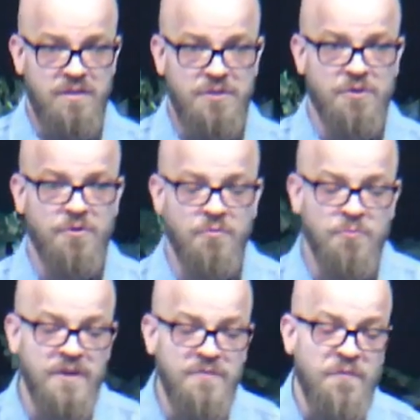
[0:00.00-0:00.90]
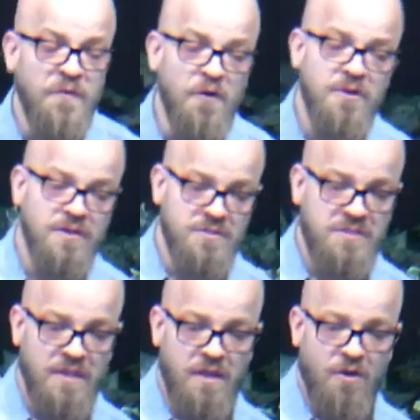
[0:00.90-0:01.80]
You're
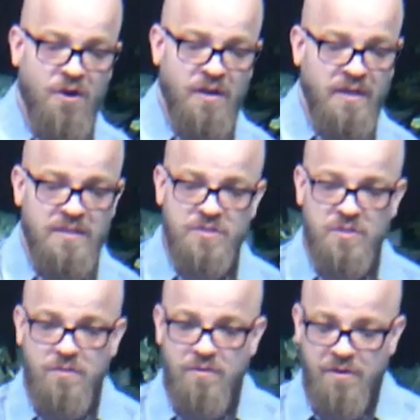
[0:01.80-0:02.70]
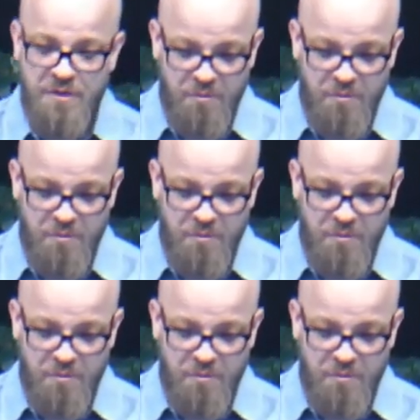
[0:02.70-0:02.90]
refocusing on His glory.